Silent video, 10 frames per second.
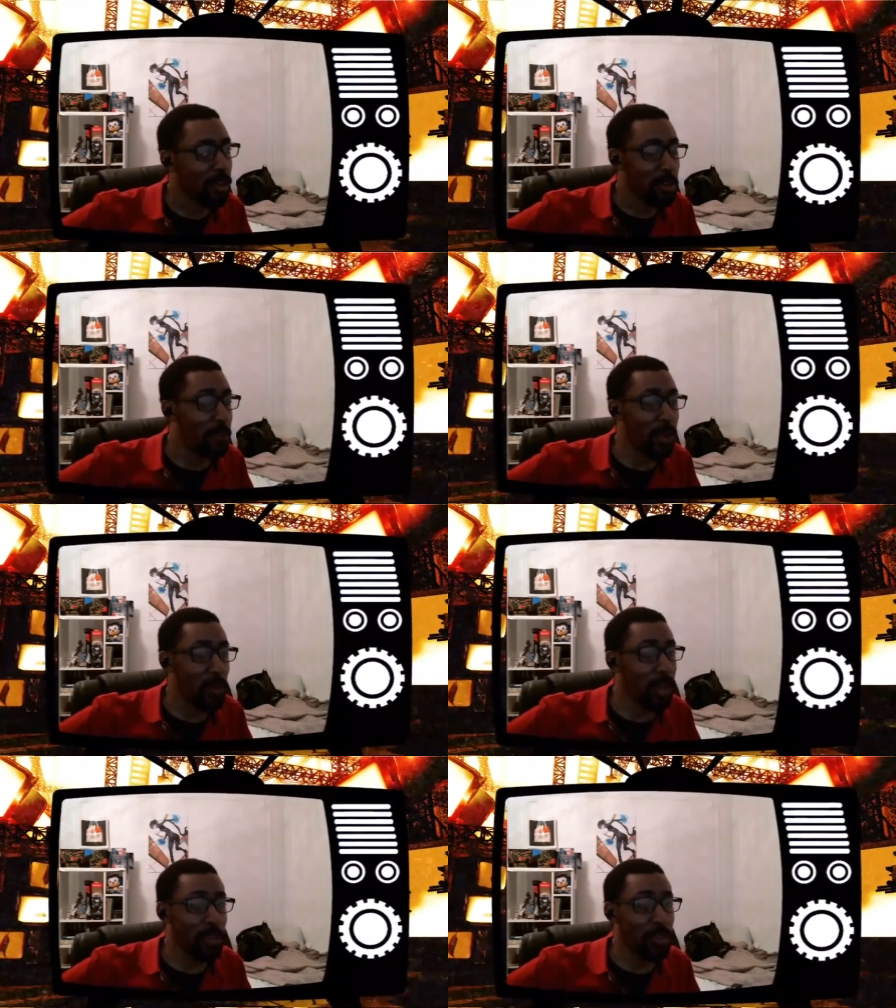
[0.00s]
the big
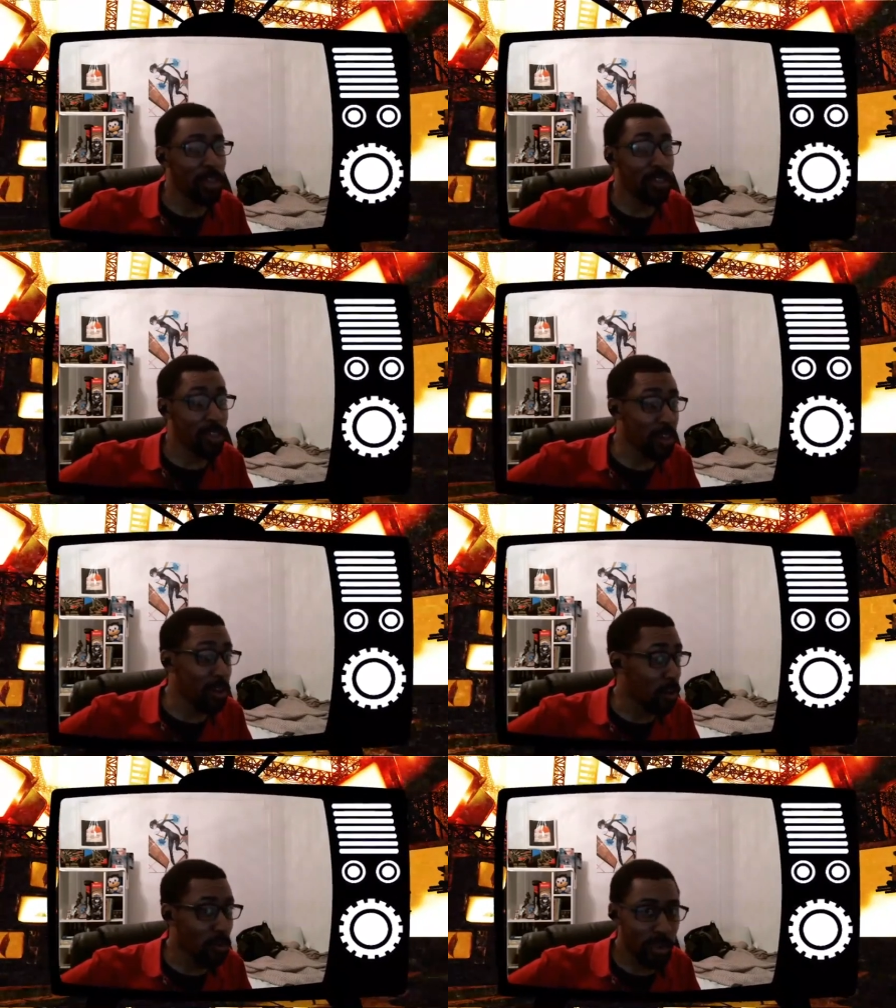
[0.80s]
weekly
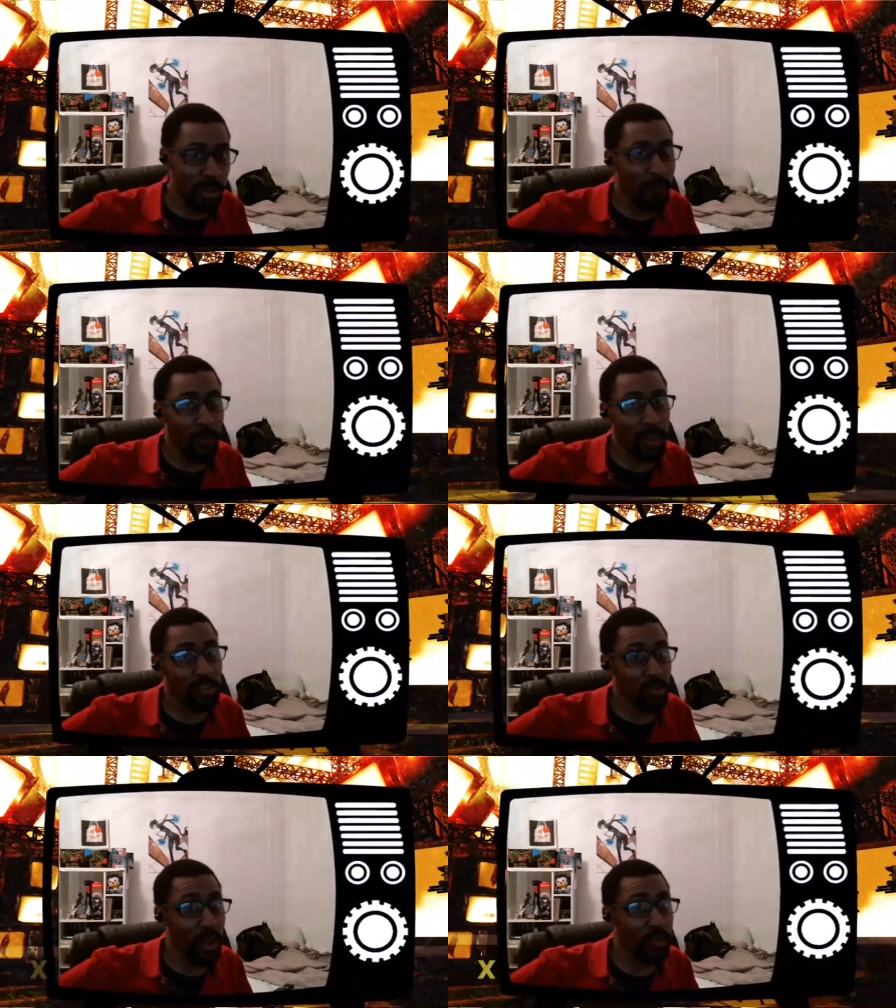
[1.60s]
Xeno is having its
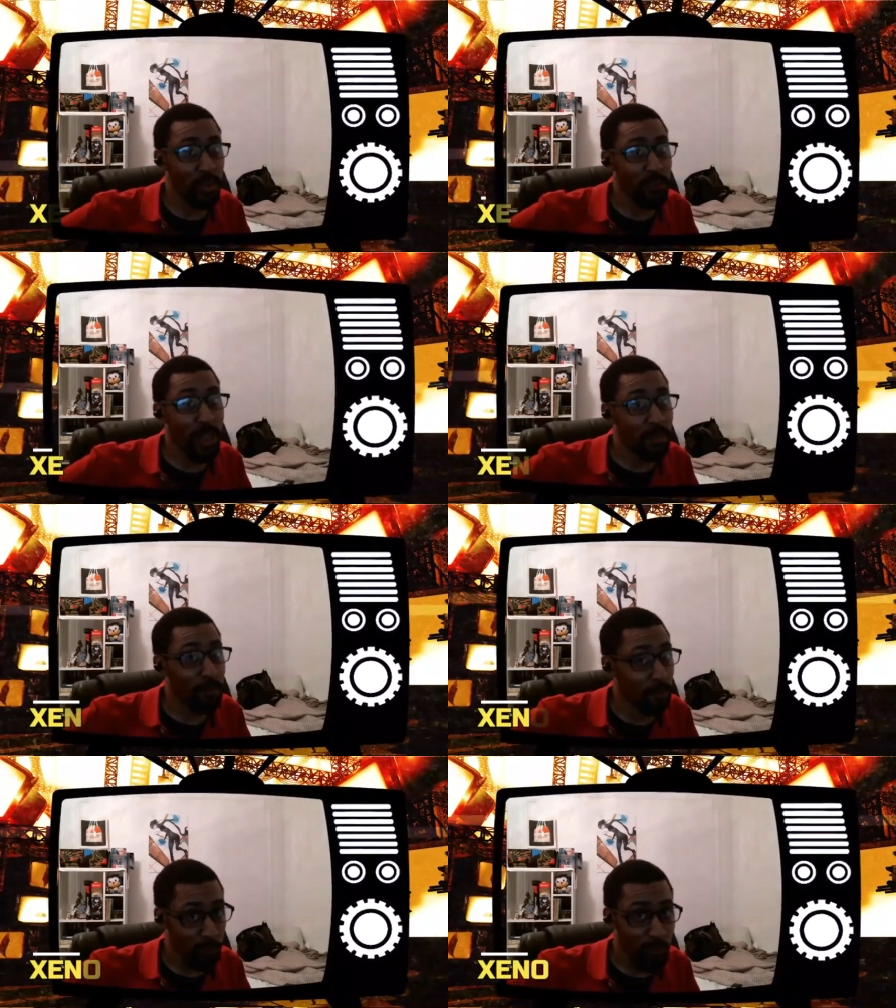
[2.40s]
300th event
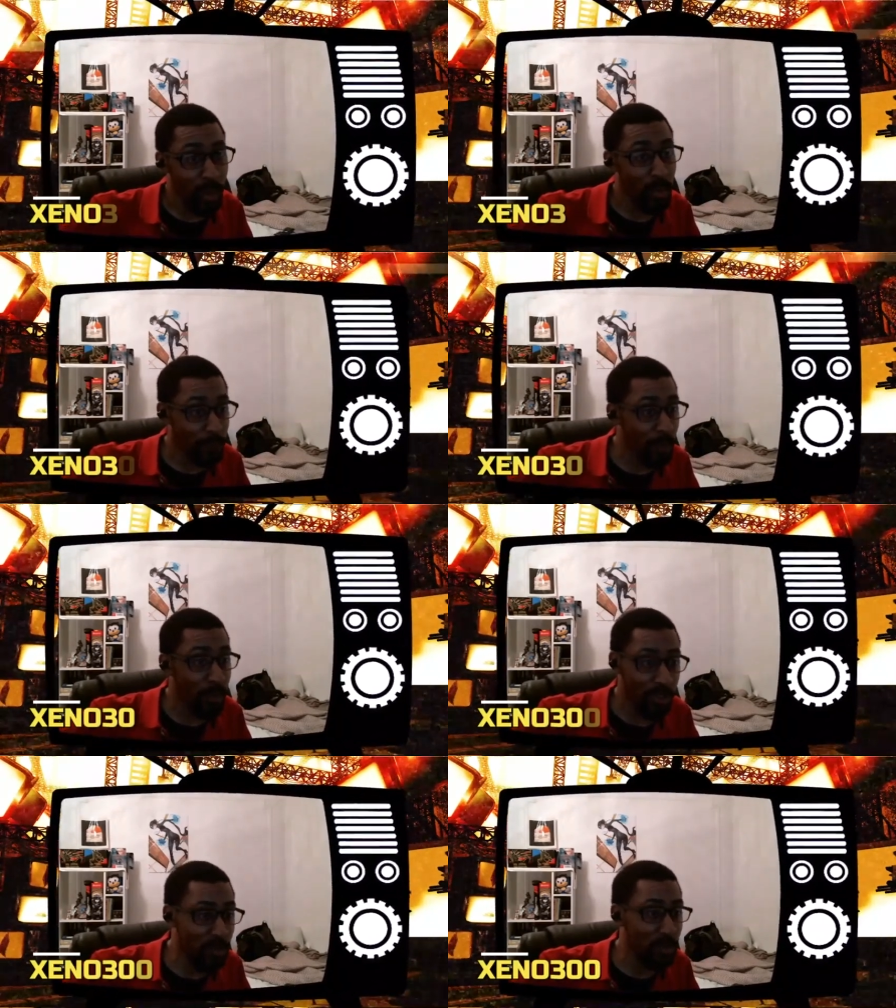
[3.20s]
very, very
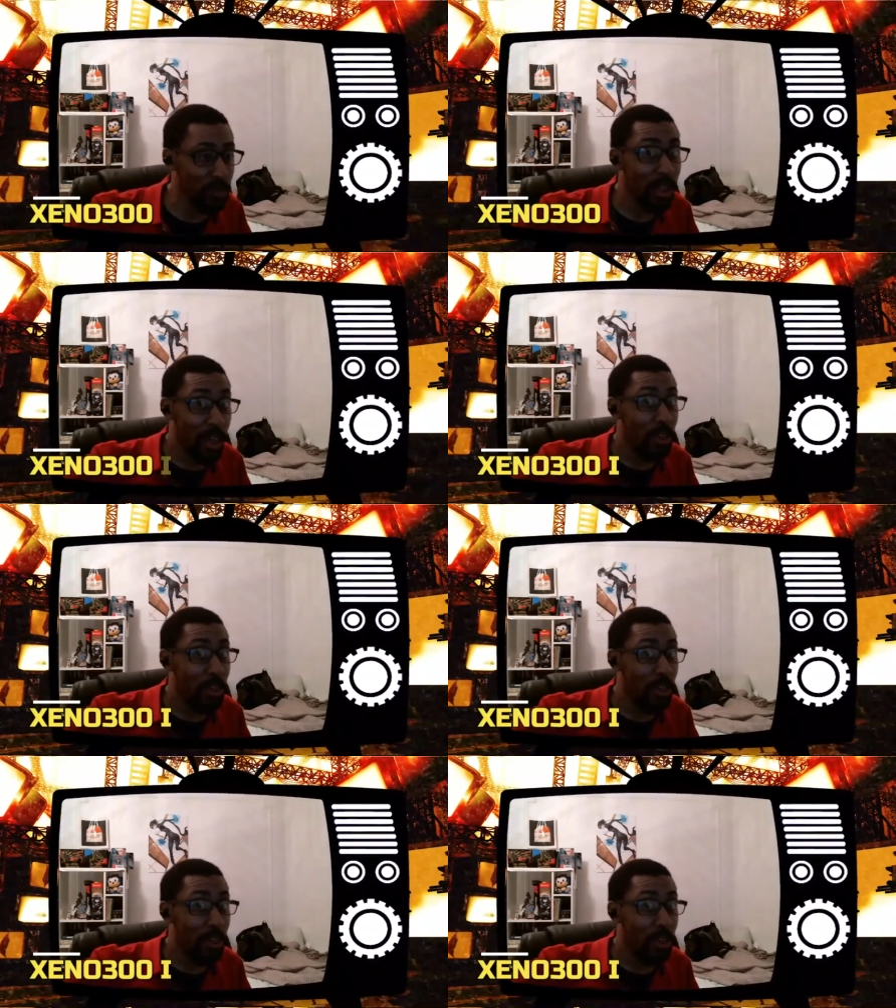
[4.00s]
soon.